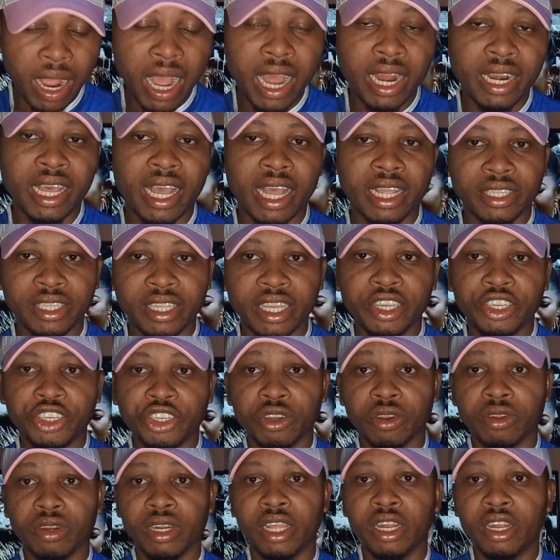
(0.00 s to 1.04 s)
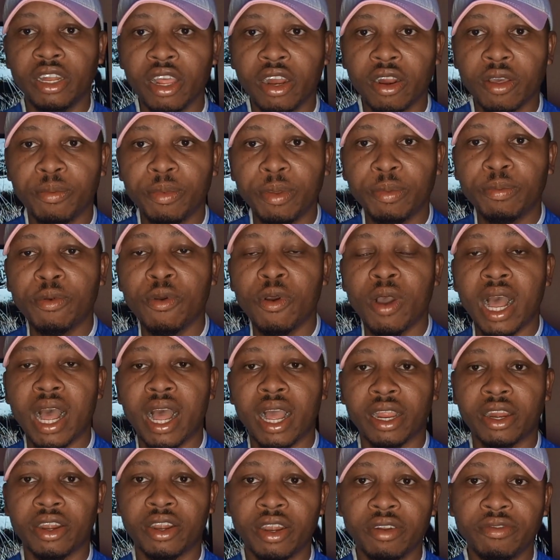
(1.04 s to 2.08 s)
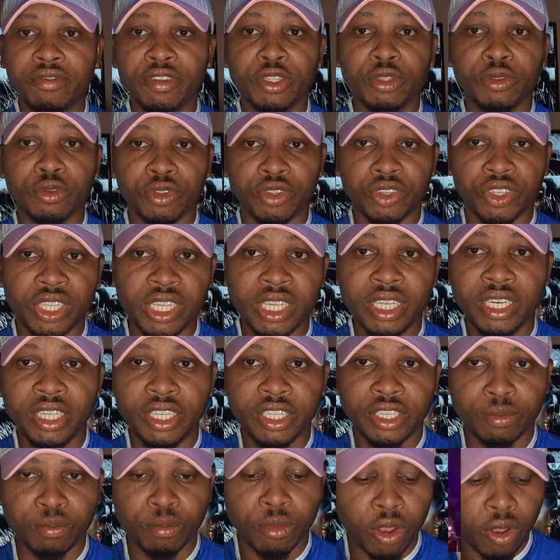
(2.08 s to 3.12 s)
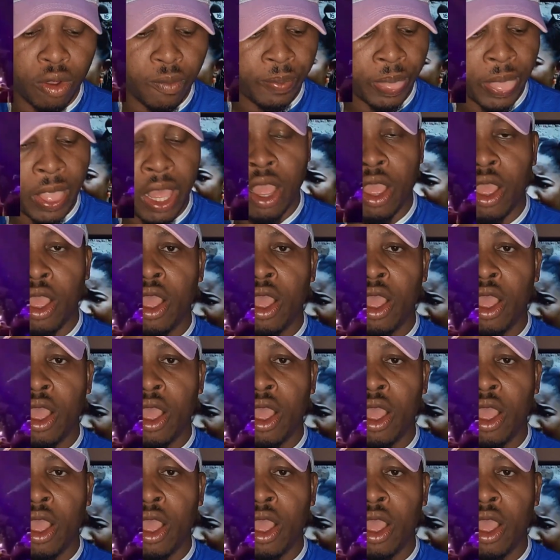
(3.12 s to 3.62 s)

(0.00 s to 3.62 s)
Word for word: mad attention. A lot of people are craving to see this more.